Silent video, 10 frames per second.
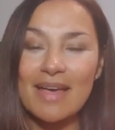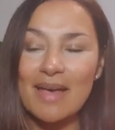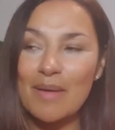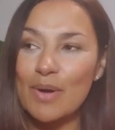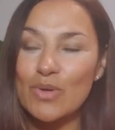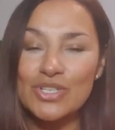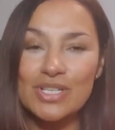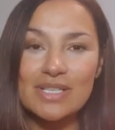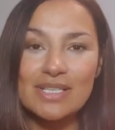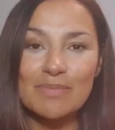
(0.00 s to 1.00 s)

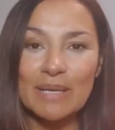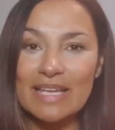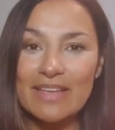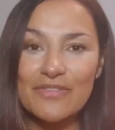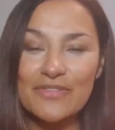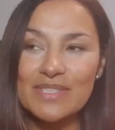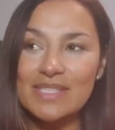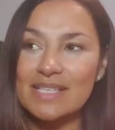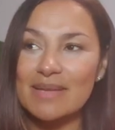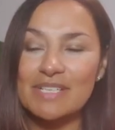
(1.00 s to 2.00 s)
emotions, beliefs,
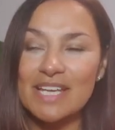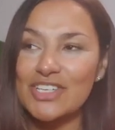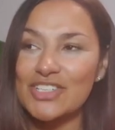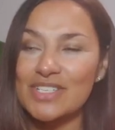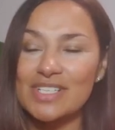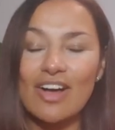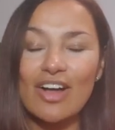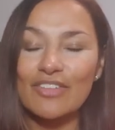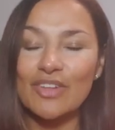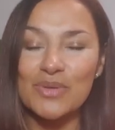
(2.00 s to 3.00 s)
limitations, all
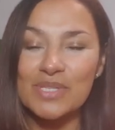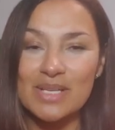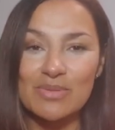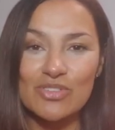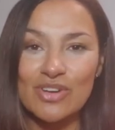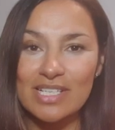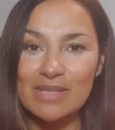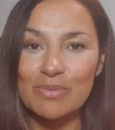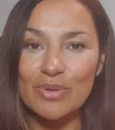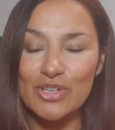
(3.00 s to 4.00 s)
of those things we're trying to
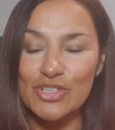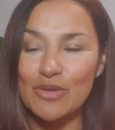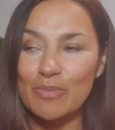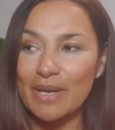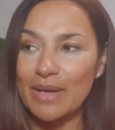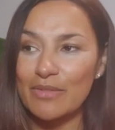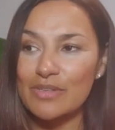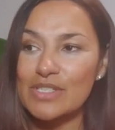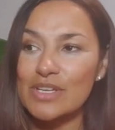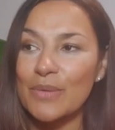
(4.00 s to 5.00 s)
purge up and out of
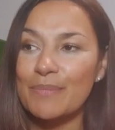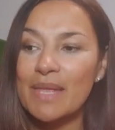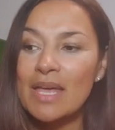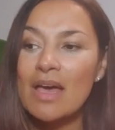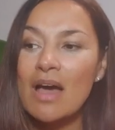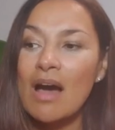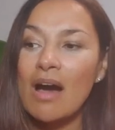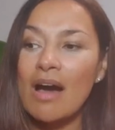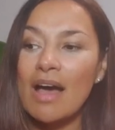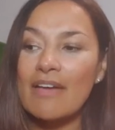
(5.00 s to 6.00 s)
us. So
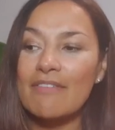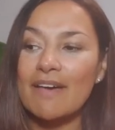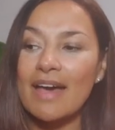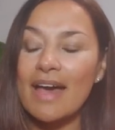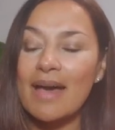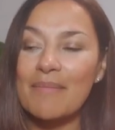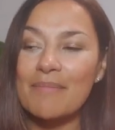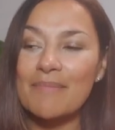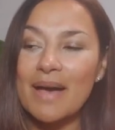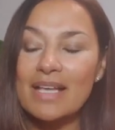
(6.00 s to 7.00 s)
I've
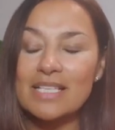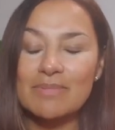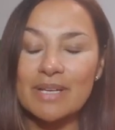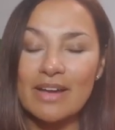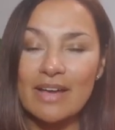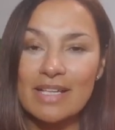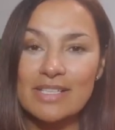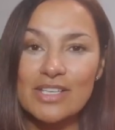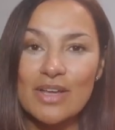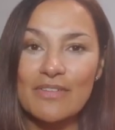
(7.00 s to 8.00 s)
asked my
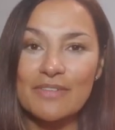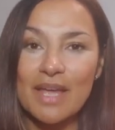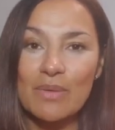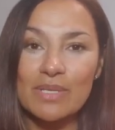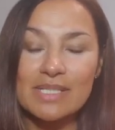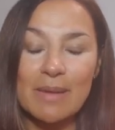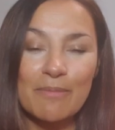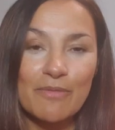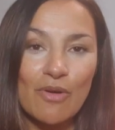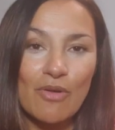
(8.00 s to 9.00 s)
guides if they will step
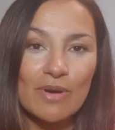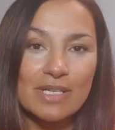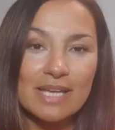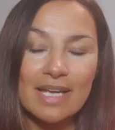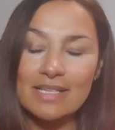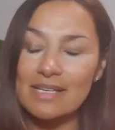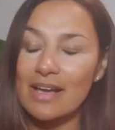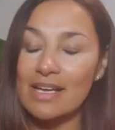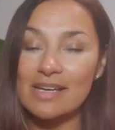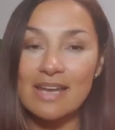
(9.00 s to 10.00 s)
forward, and
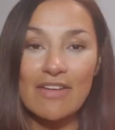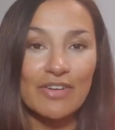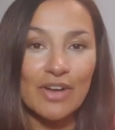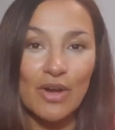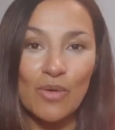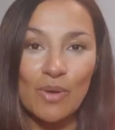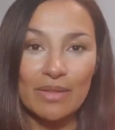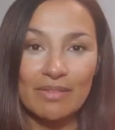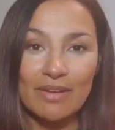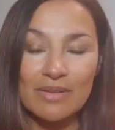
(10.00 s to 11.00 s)
I never know
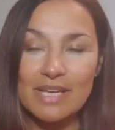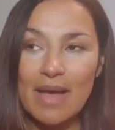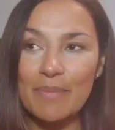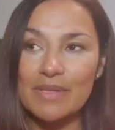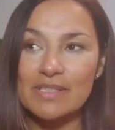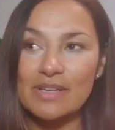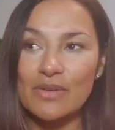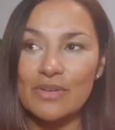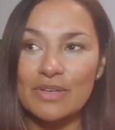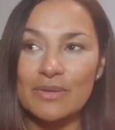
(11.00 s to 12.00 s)
what's going to happen, so
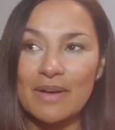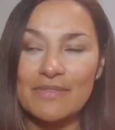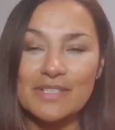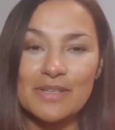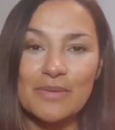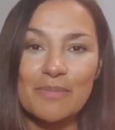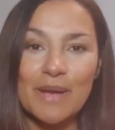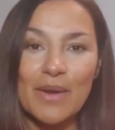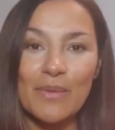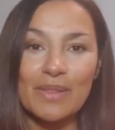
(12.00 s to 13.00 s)
you have to
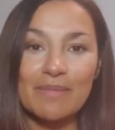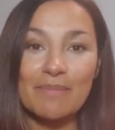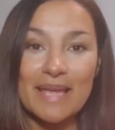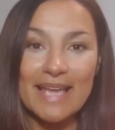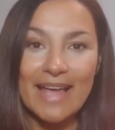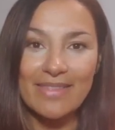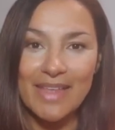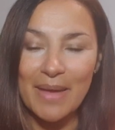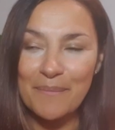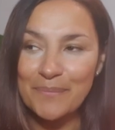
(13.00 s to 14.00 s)
bear with me and
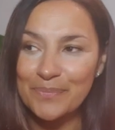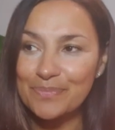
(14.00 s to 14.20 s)
them.